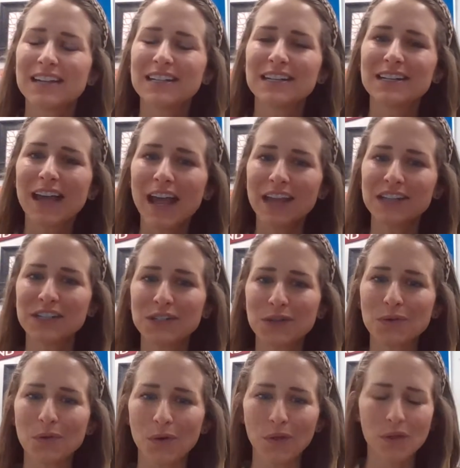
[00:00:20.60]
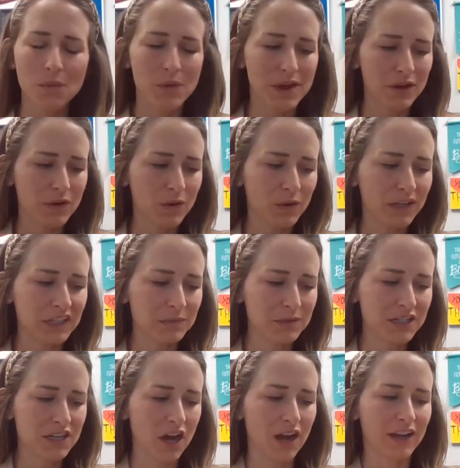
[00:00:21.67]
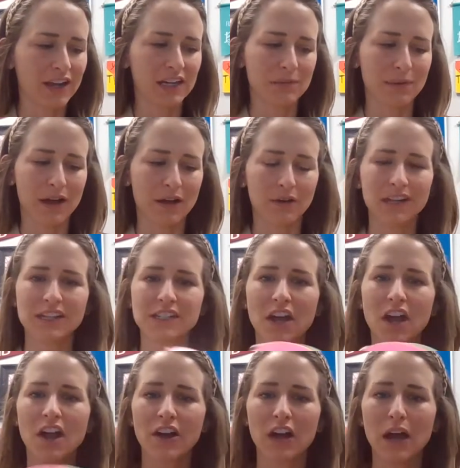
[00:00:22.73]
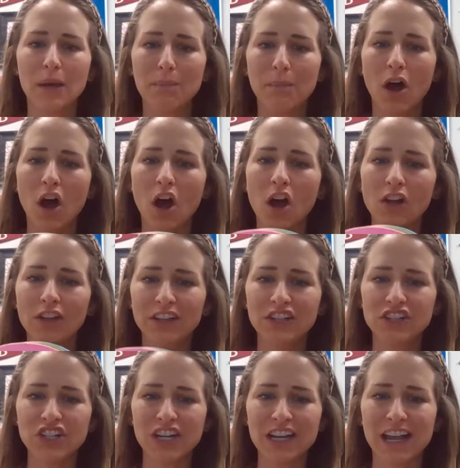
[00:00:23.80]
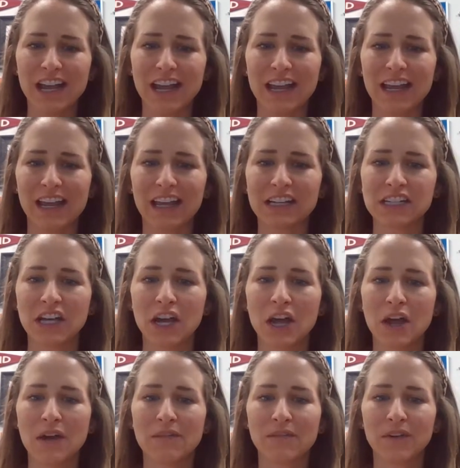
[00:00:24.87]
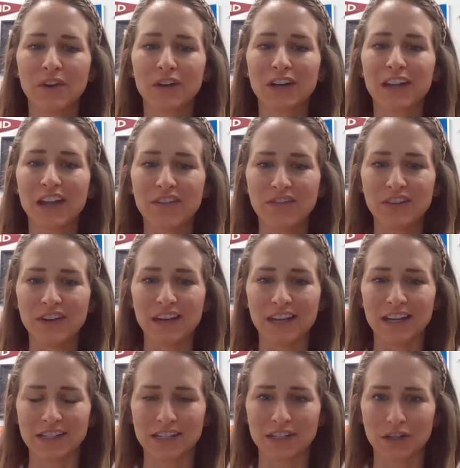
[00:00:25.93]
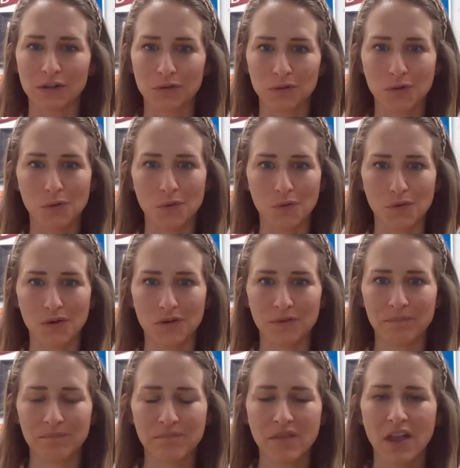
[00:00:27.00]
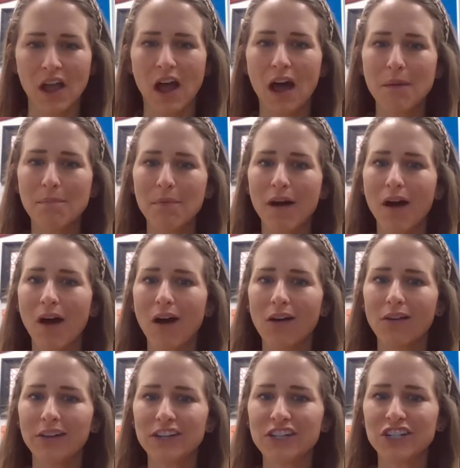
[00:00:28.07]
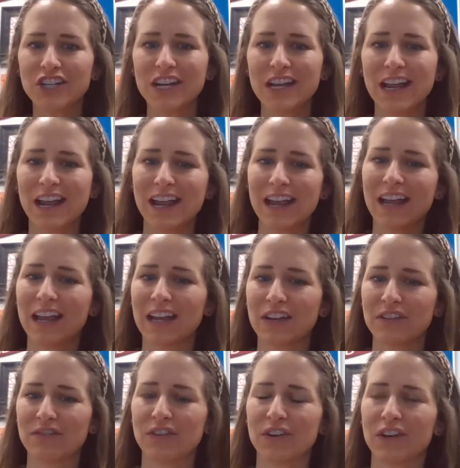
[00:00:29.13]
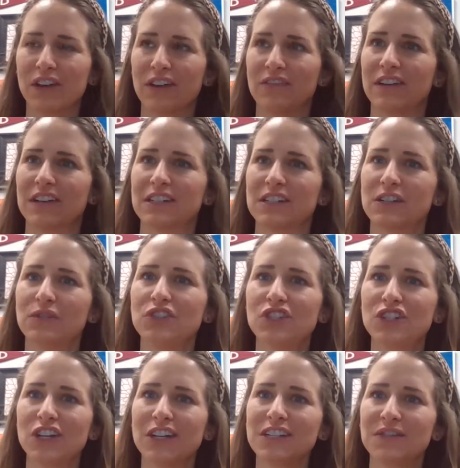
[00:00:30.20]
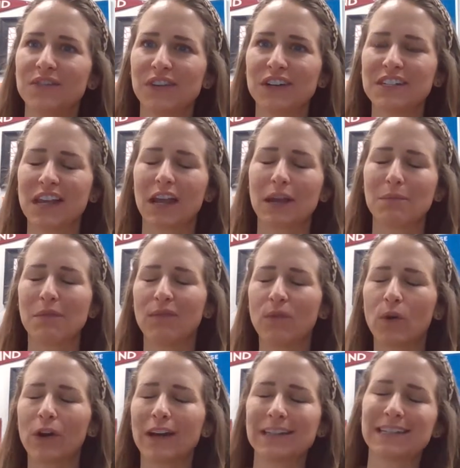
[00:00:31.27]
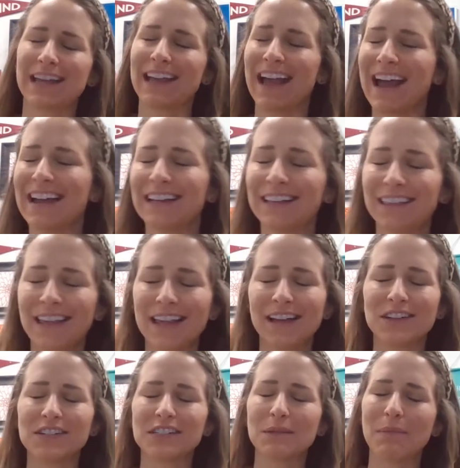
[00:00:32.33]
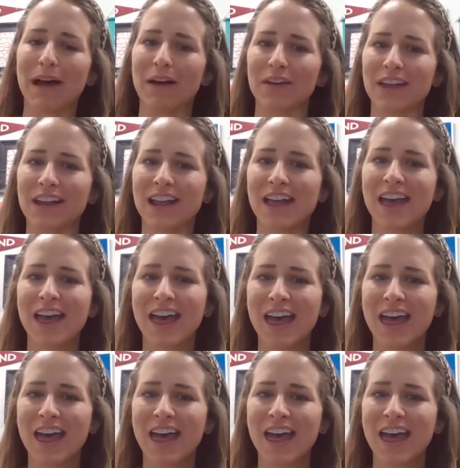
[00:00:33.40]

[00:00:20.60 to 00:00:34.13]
Today's tool that we are going to be talking about is our apology and forgiveness tool. Apology and forgiveness. So just for a second, before I say anything else about it,